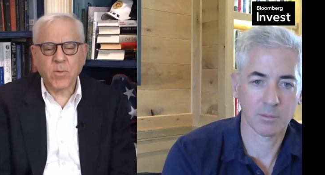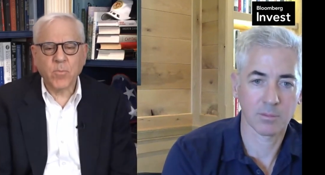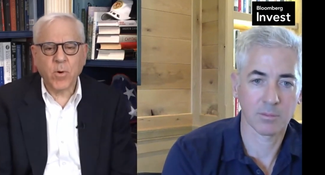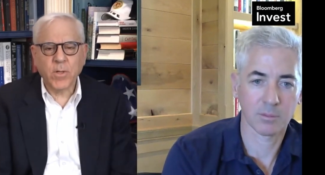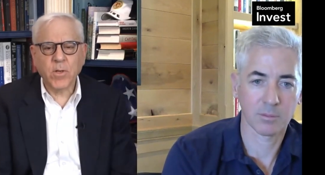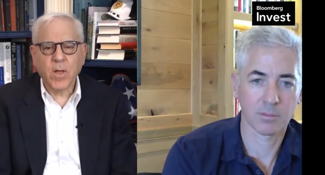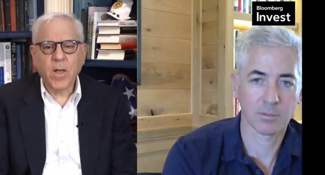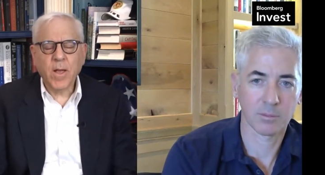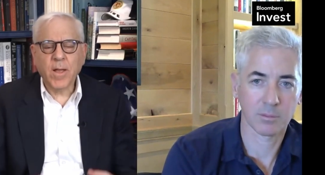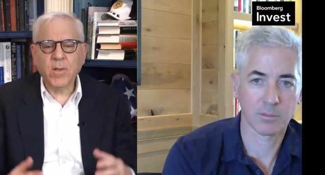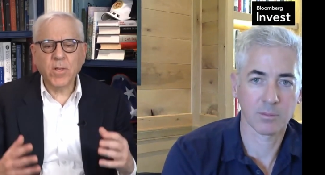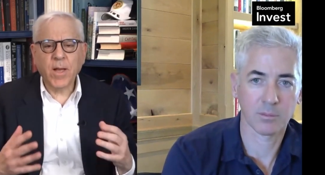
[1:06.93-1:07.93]
Speaker 1: points.
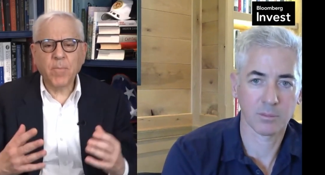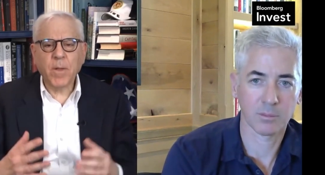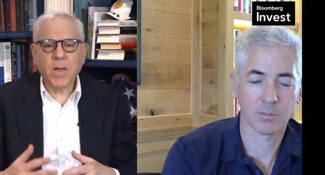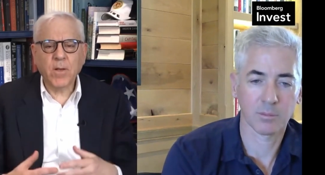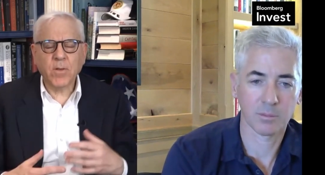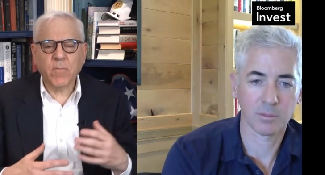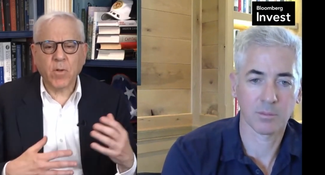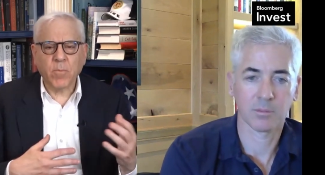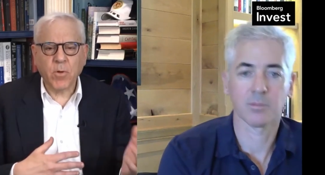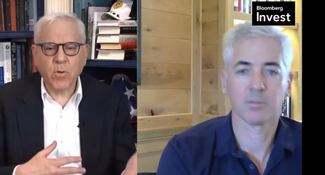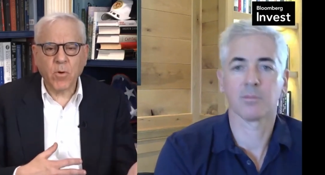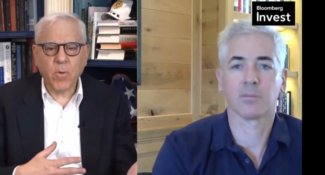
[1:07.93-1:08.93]
Is that because of
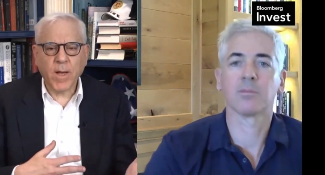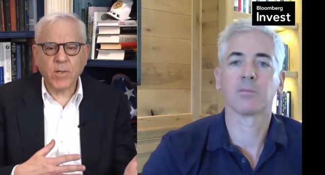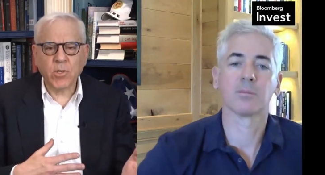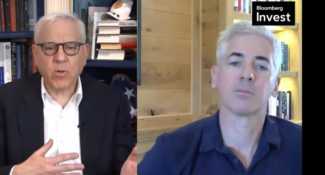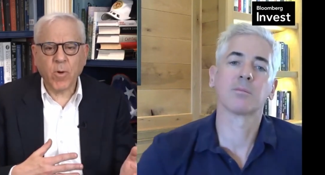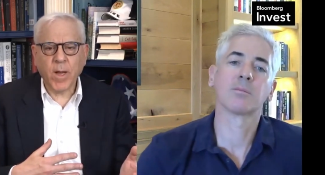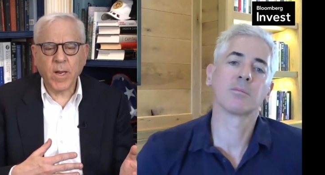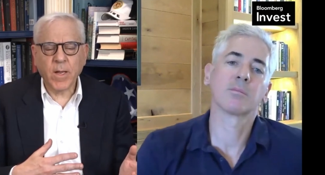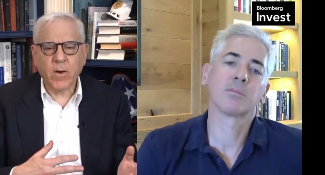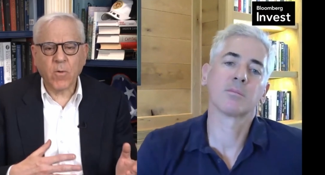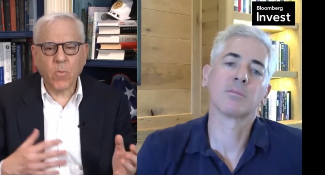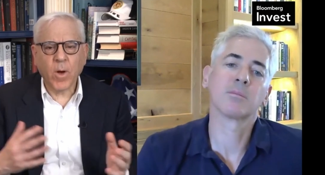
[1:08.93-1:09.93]
computerized
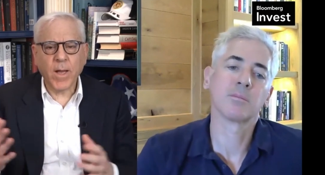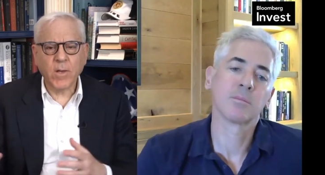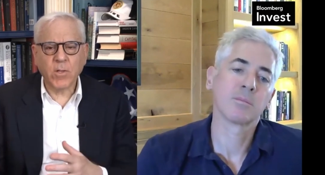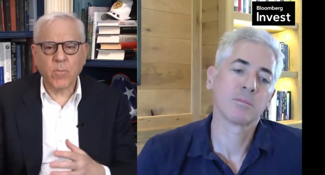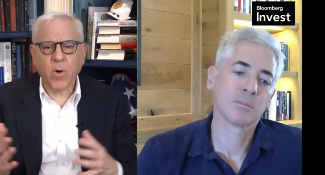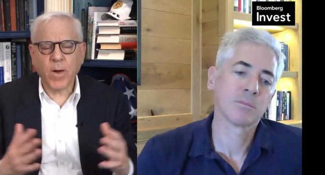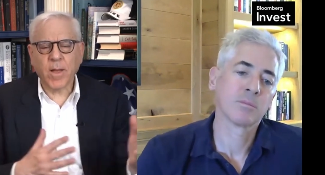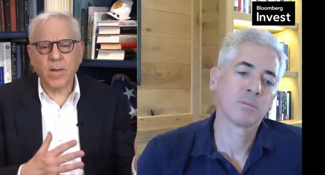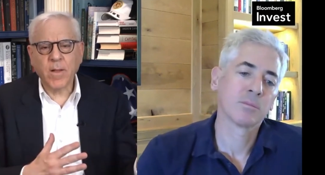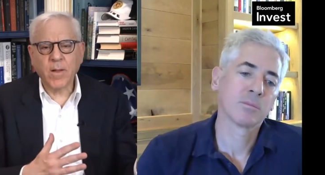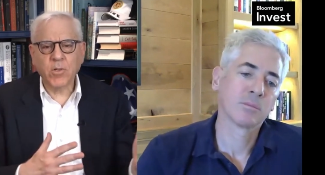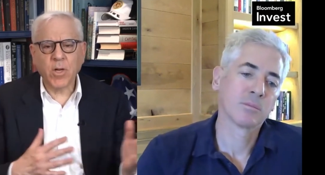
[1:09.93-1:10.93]
trading, or why is the
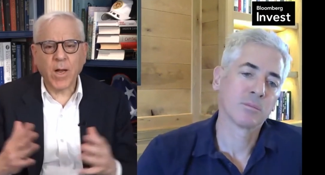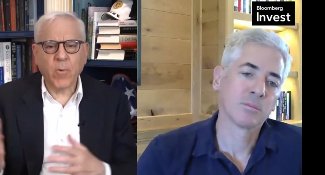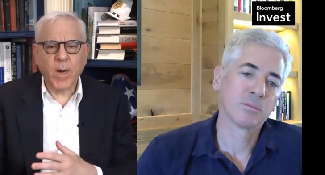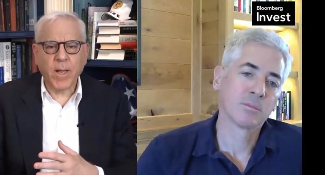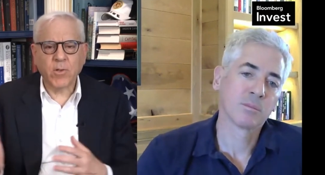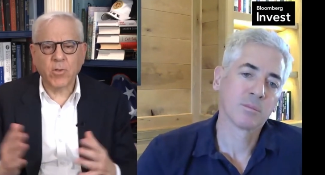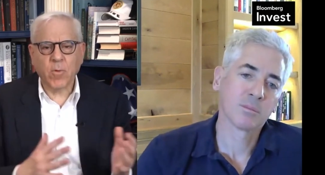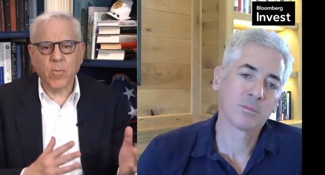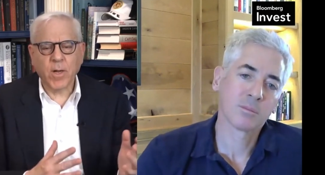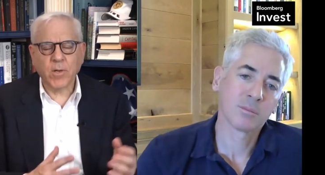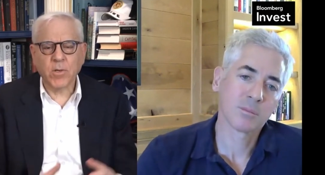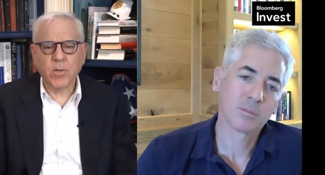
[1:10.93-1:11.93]
market gyrating so
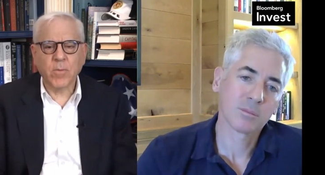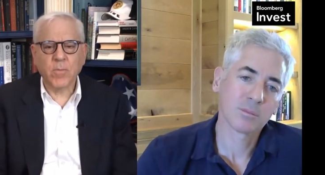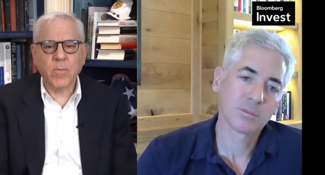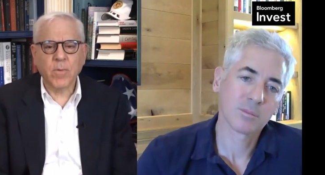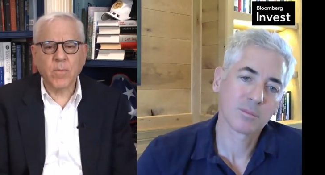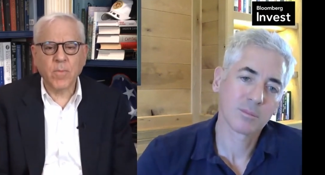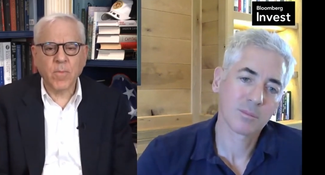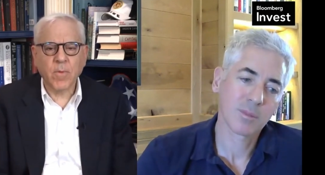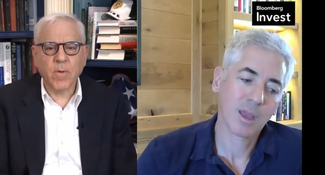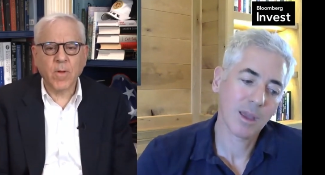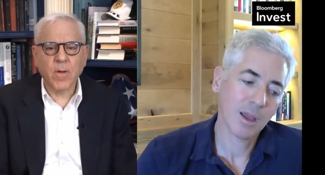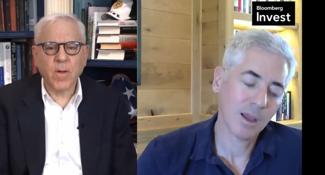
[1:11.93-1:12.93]
much?
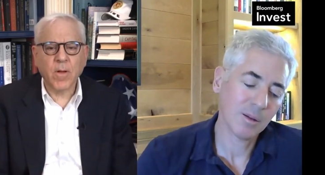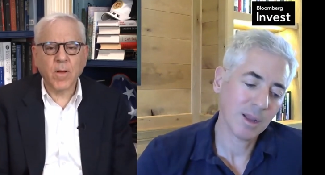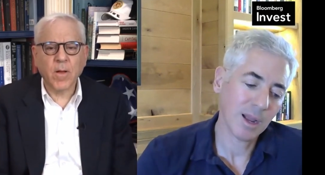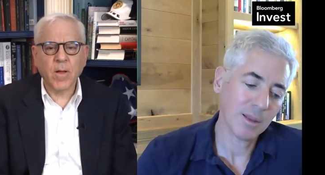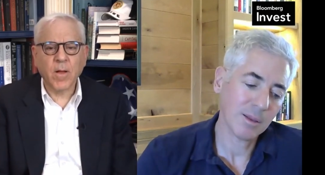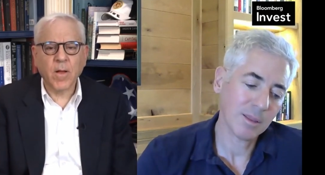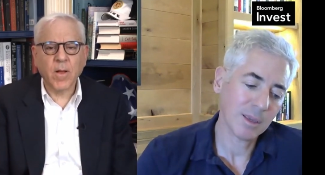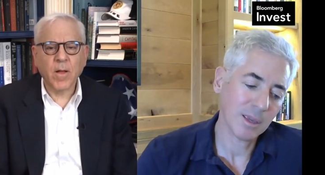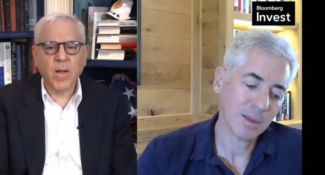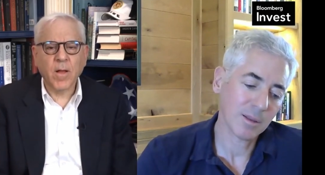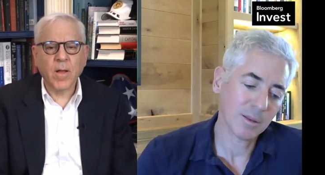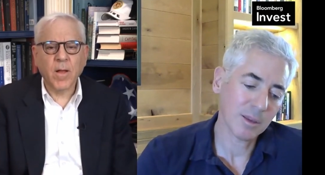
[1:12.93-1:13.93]
Speaker 2: The
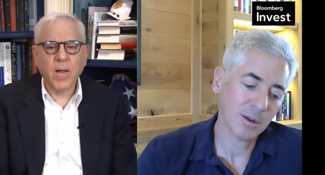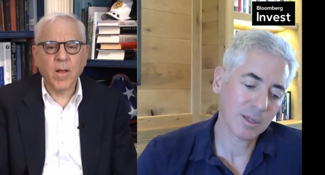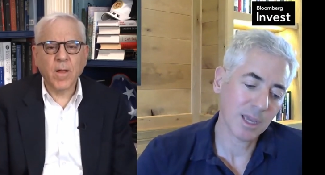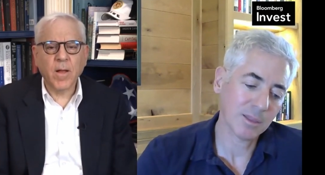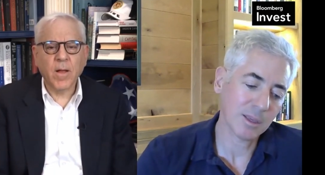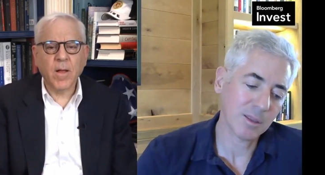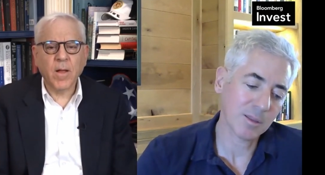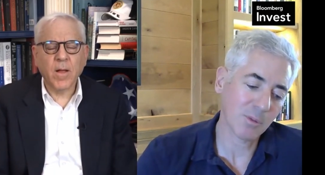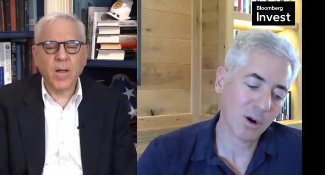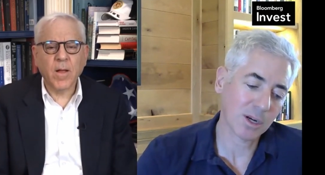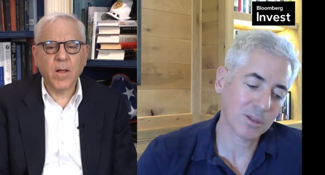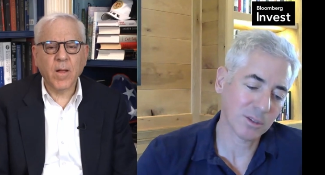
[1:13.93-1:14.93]

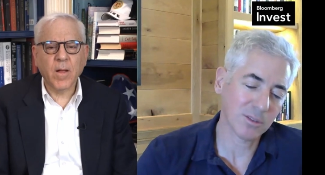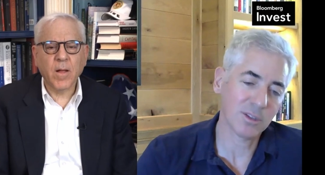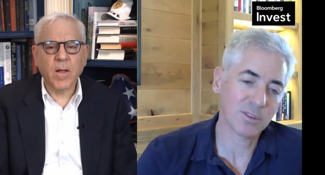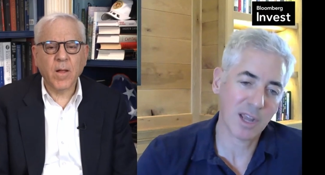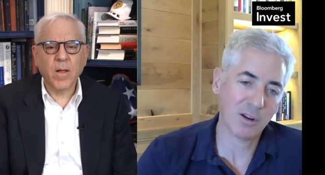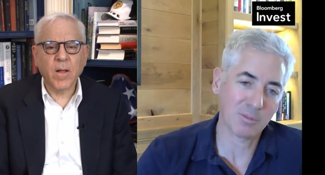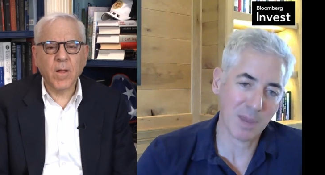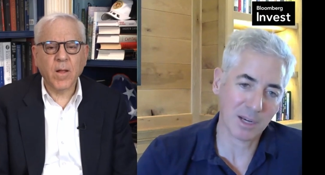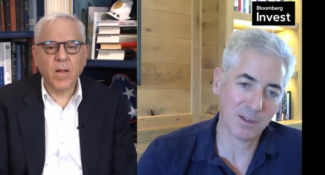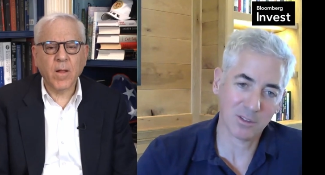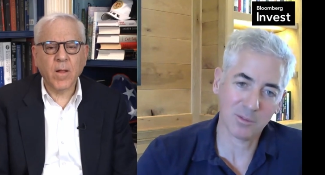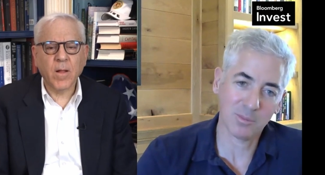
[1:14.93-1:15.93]
market is a discounting
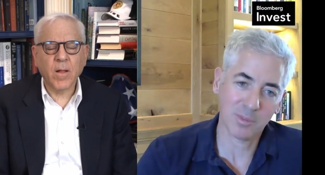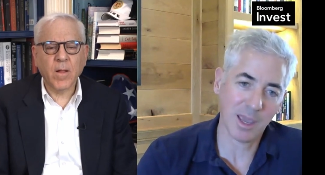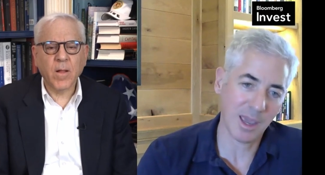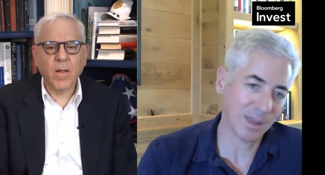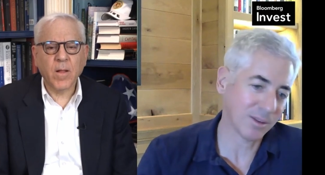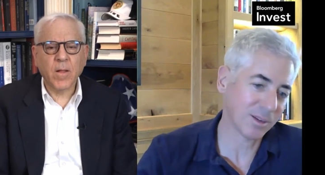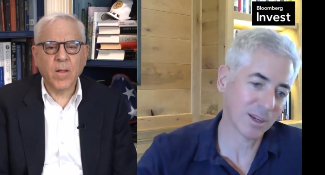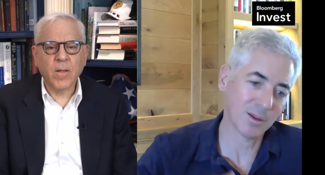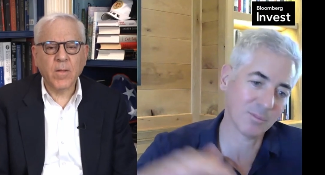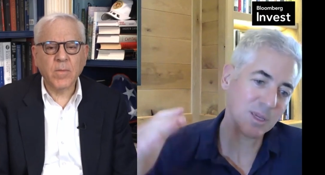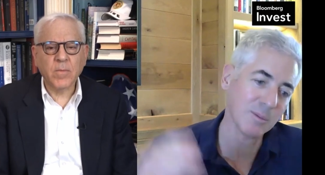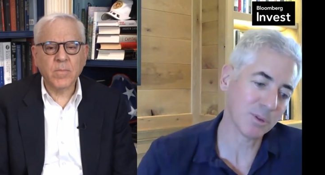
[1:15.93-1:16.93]
mechanism, and
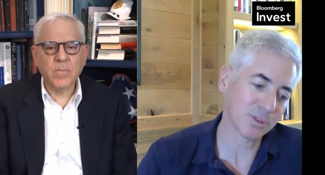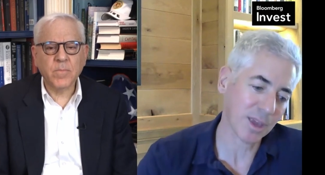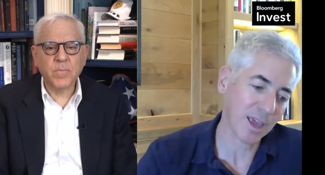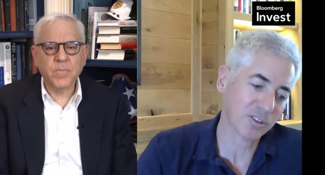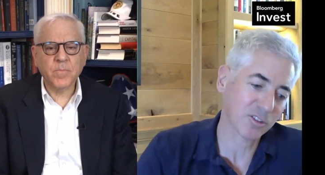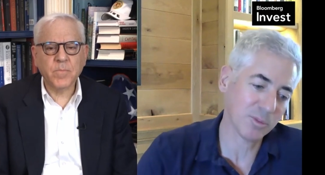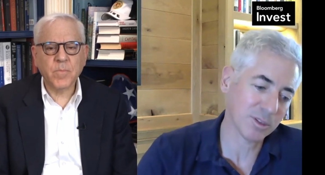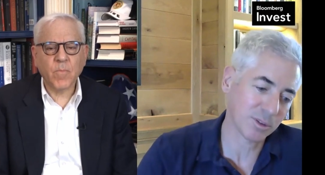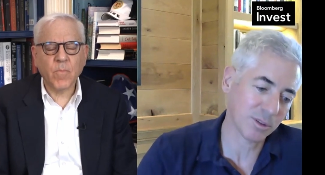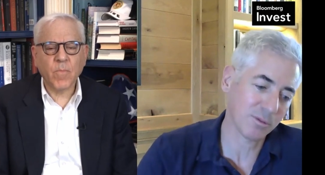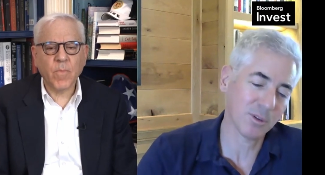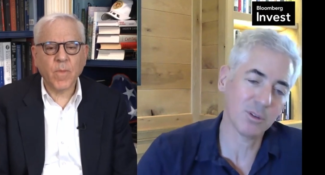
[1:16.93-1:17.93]
people's estimates
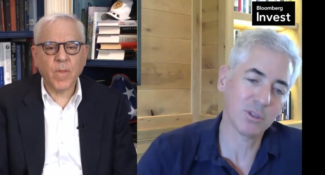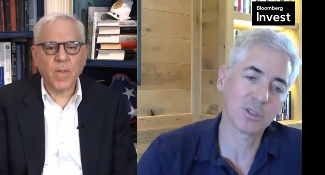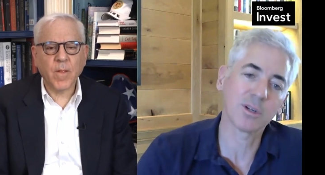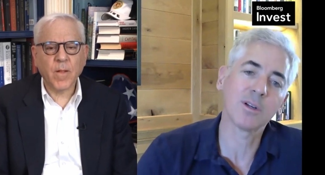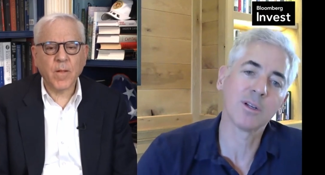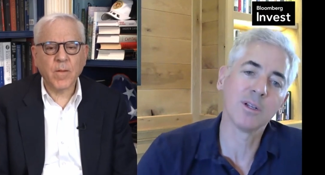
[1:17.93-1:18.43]
of the future